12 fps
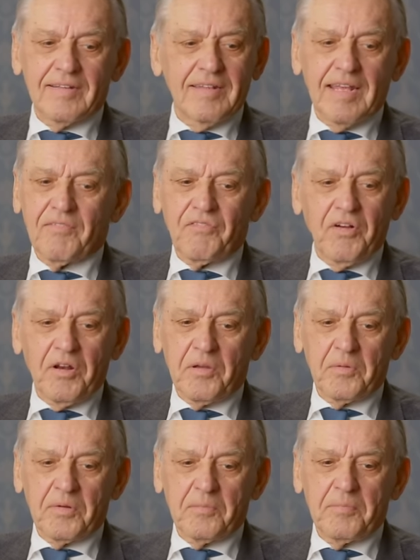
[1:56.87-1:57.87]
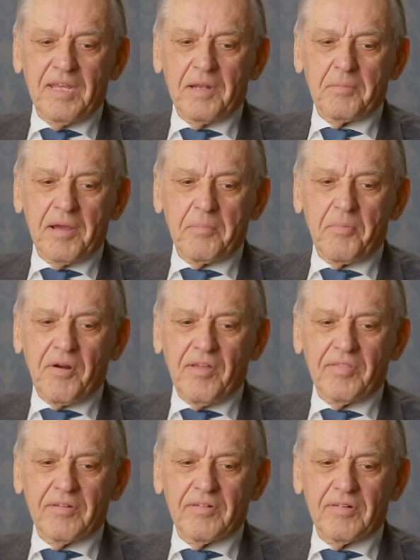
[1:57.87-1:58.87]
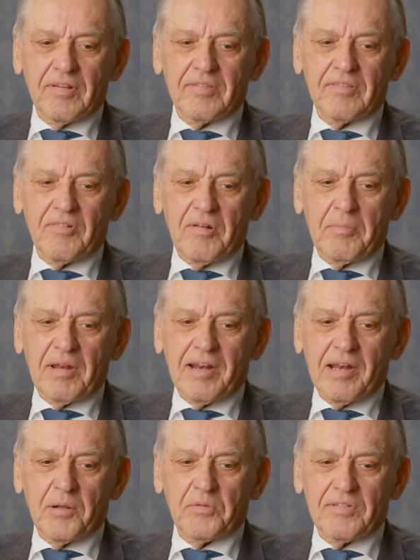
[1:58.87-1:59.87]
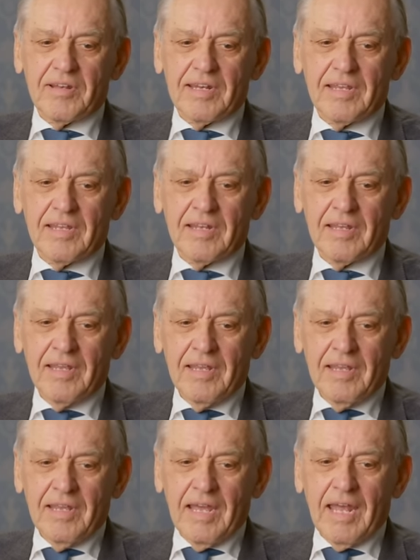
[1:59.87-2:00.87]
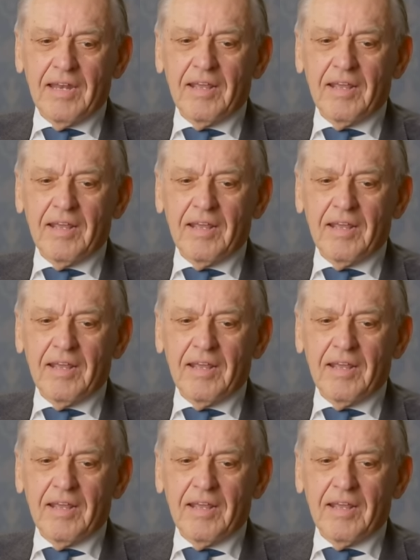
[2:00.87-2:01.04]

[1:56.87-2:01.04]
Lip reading: they followed me and my brother extremely closely and